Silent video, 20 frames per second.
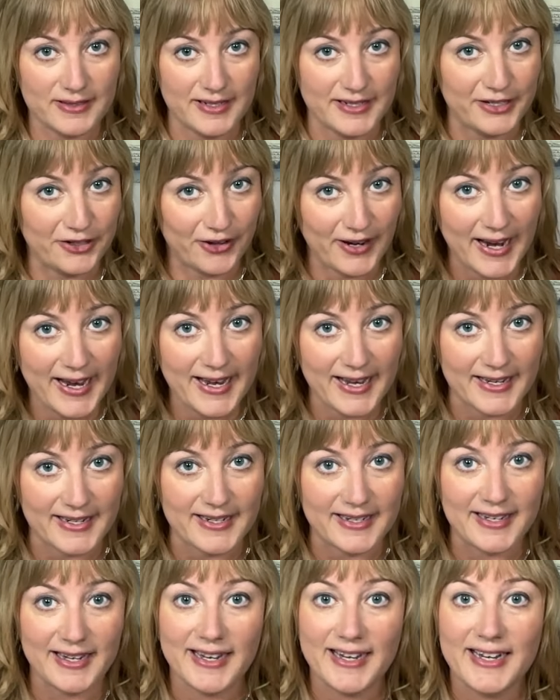in your
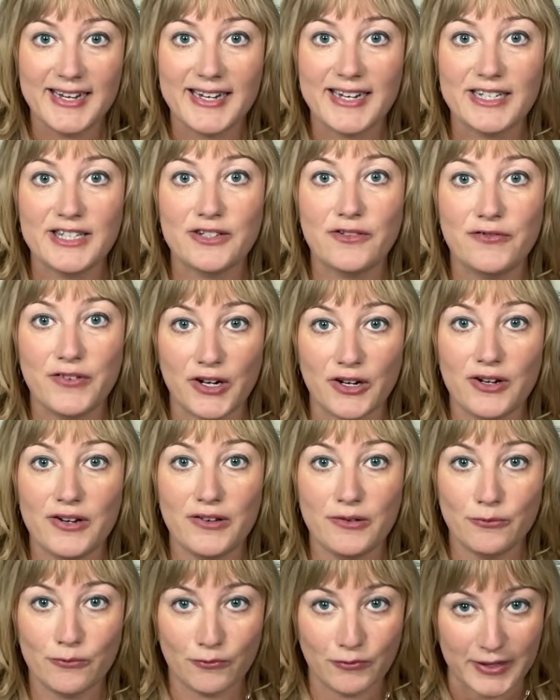head. It's a
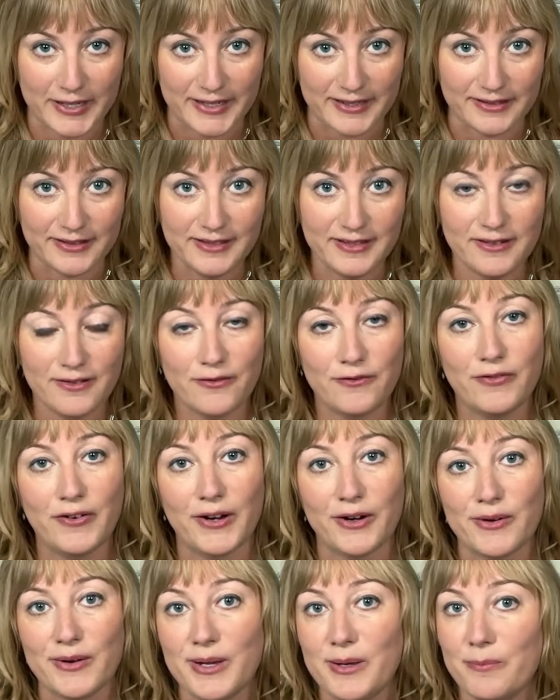very real,
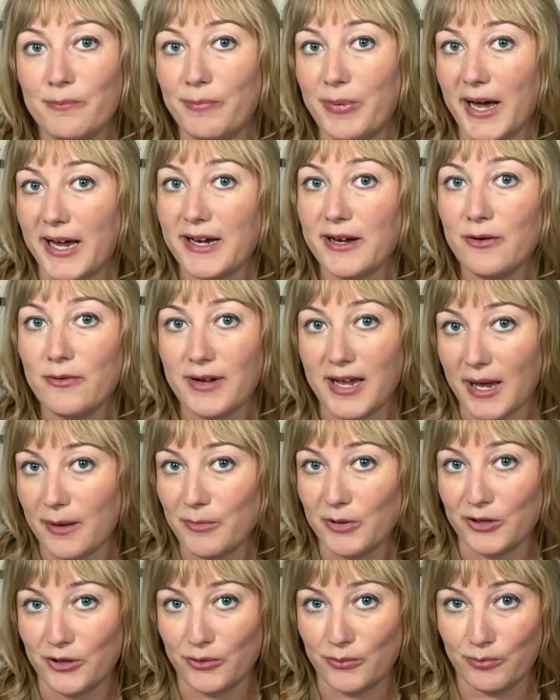very
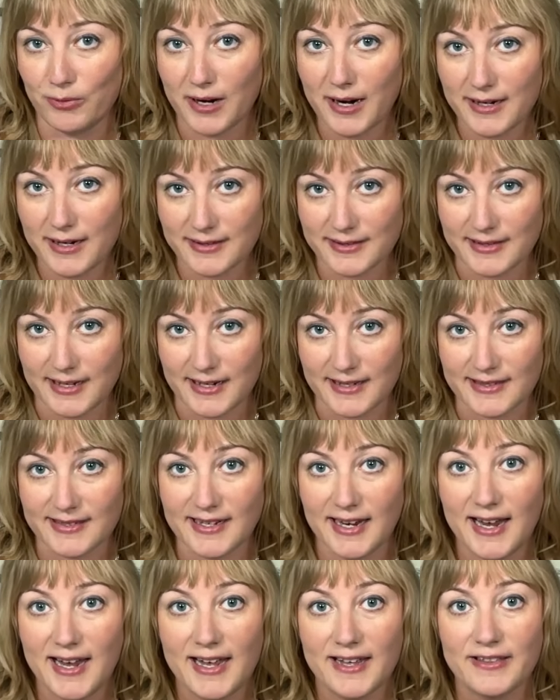biochemical process
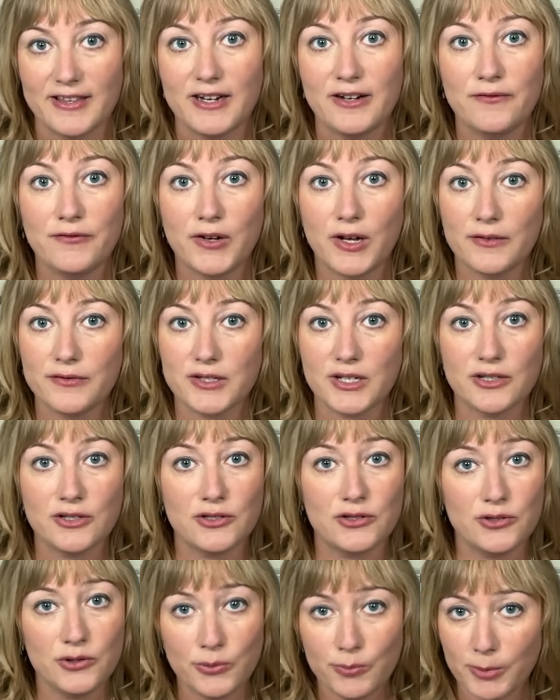that involves a
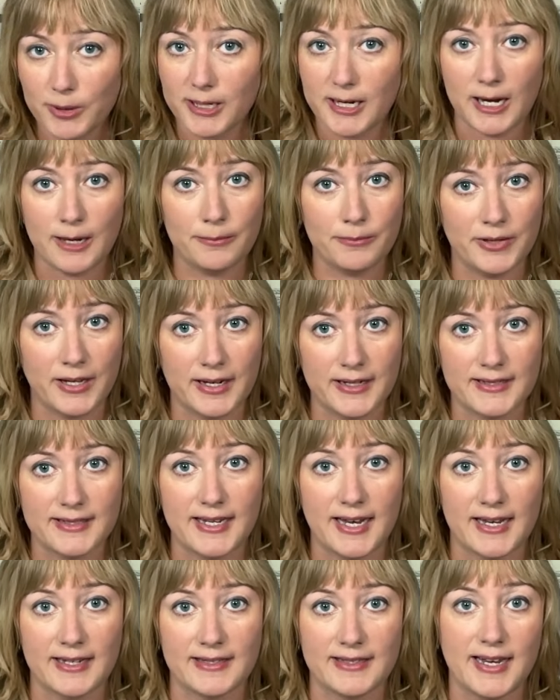super complex
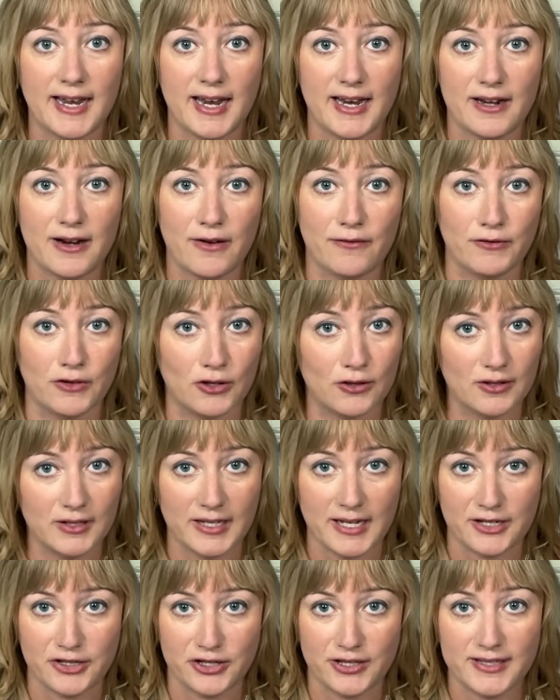cascade of
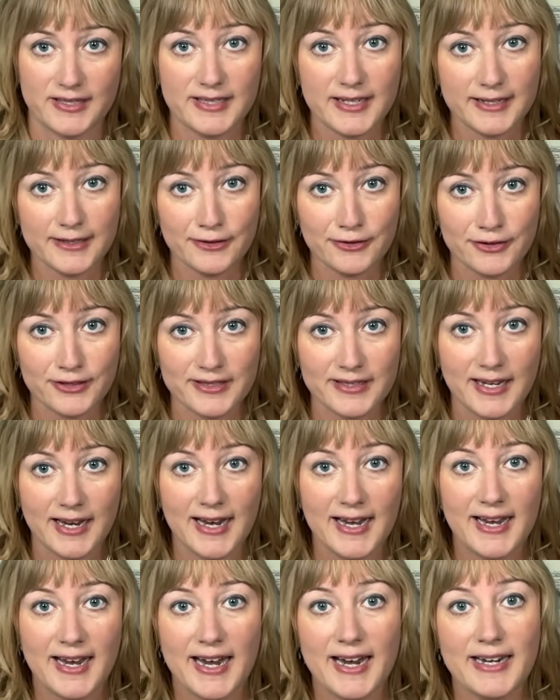neurologic signals
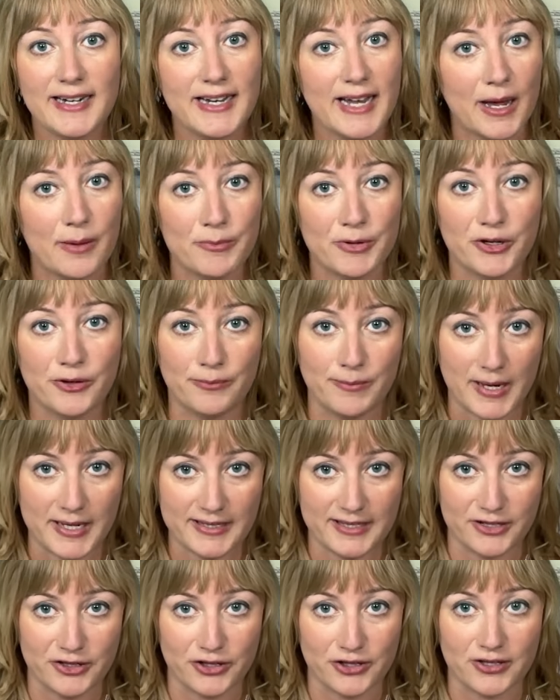and chemical
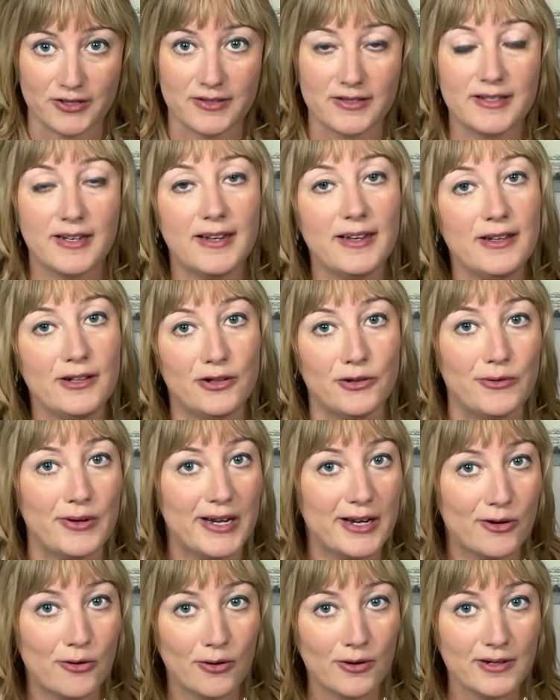messengers,
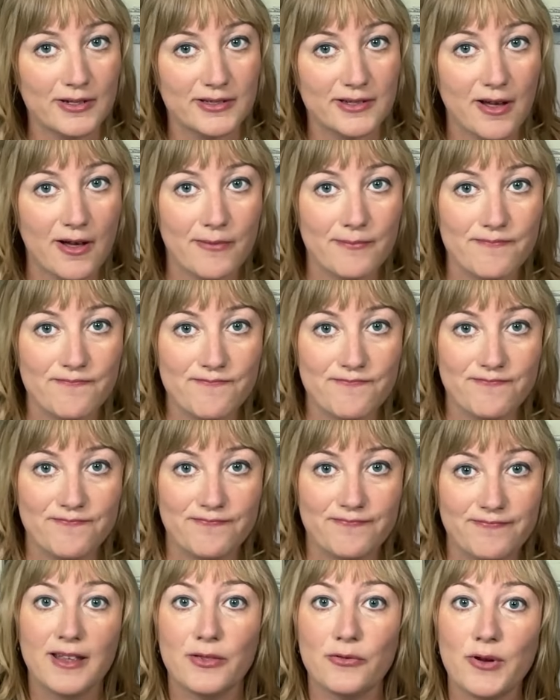including cortisol.
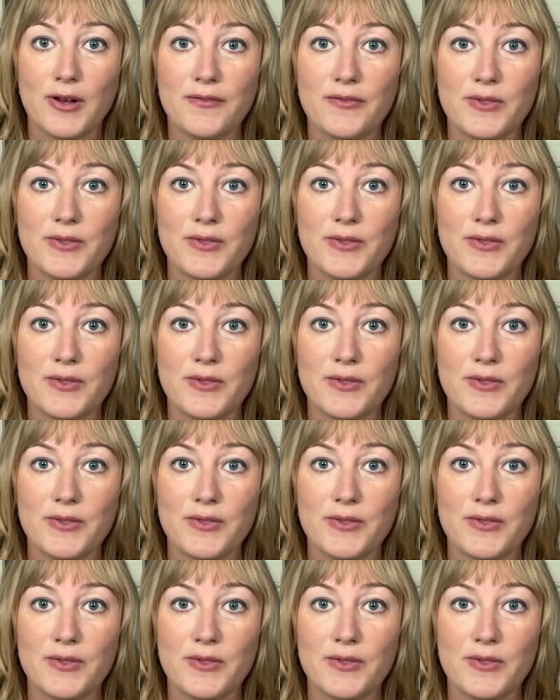3 of